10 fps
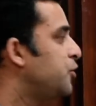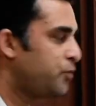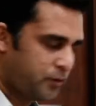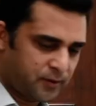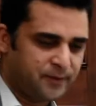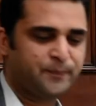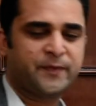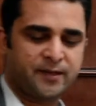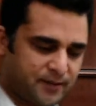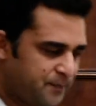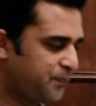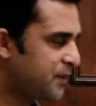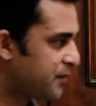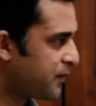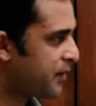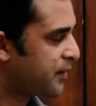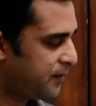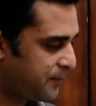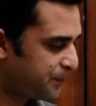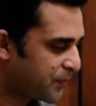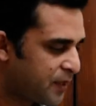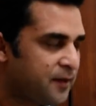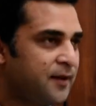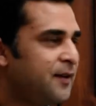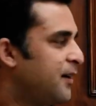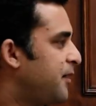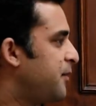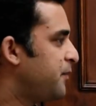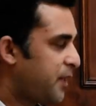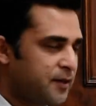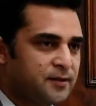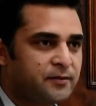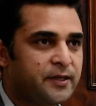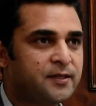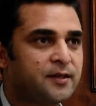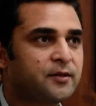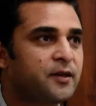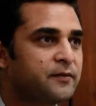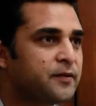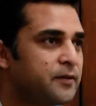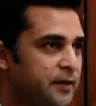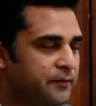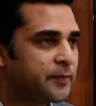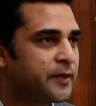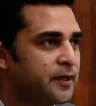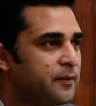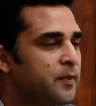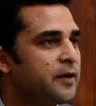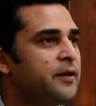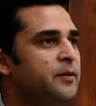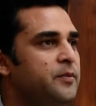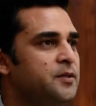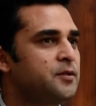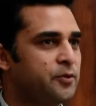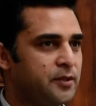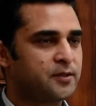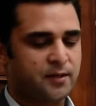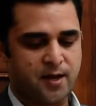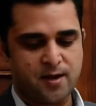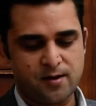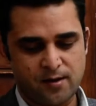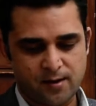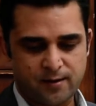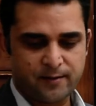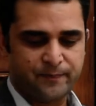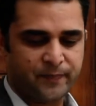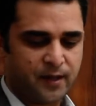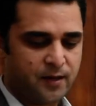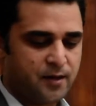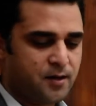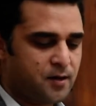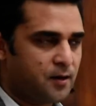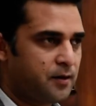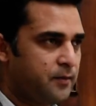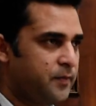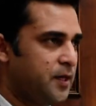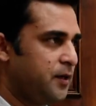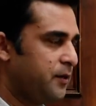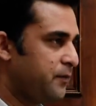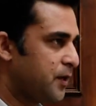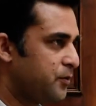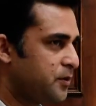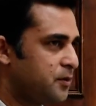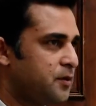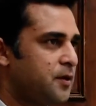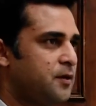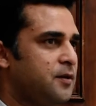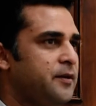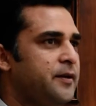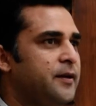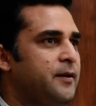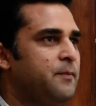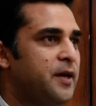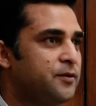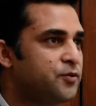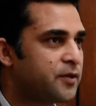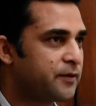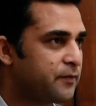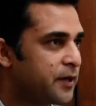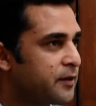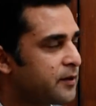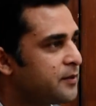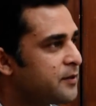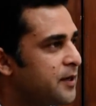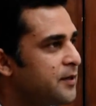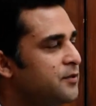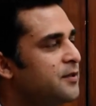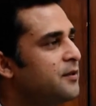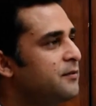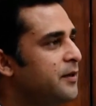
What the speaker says: You. Yes. YCare. Thanks, Rita. Good afternoon, everybody. My name is Hur Hassnain, and I am the Evaluation and Learning Manager at YCare International.